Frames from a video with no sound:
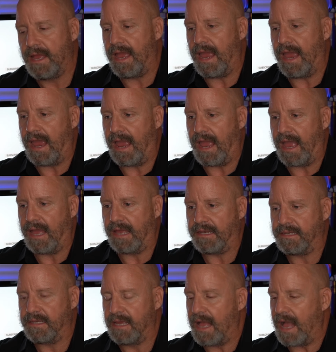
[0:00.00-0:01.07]
And
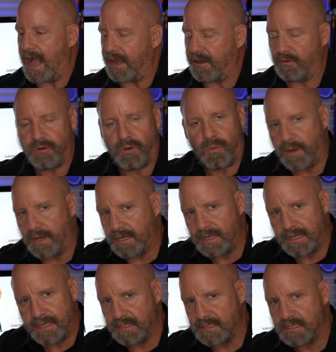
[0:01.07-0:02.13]
I don't know what it
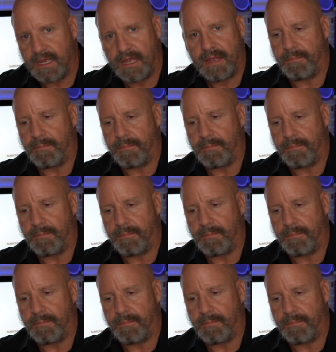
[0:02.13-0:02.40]
is,